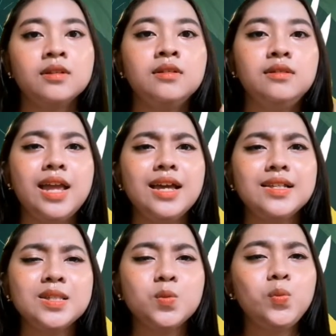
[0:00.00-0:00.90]

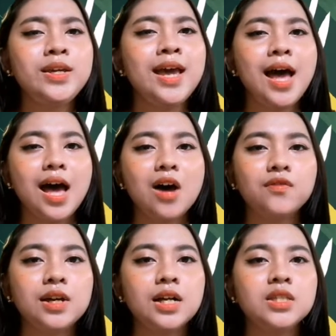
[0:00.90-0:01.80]
Next, we have
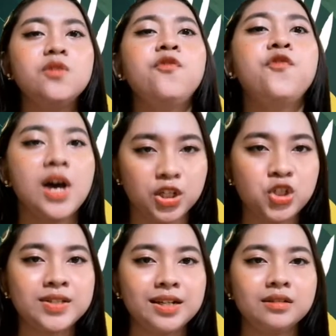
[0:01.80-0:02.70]
the
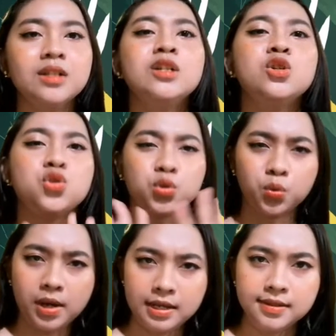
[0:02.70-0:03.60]
functional
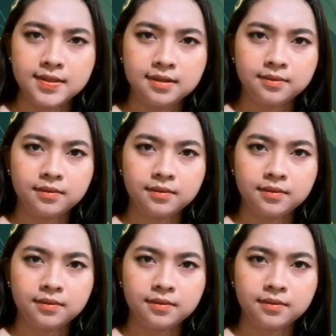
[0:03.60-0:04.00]
traits.